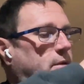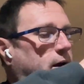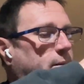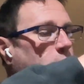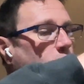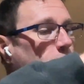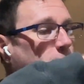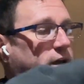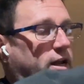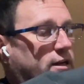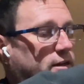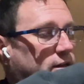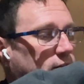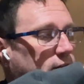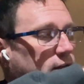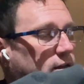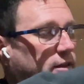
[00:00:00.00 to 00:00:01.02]
hoping
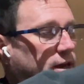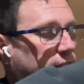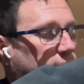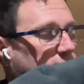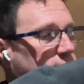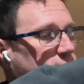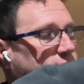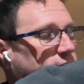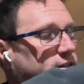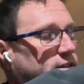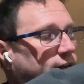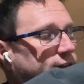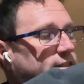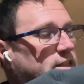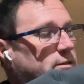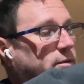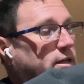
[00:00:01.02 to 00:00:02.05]
that this fits
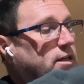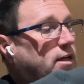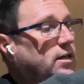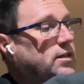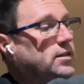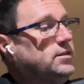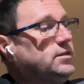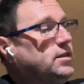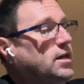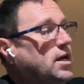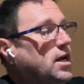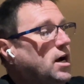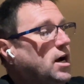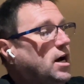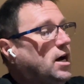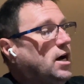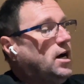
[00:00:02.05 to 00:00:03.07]
nicely because
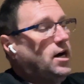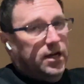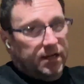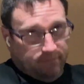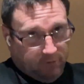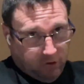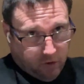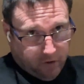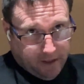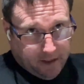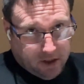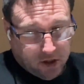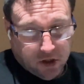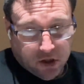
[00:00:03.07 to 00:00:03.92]
I'm going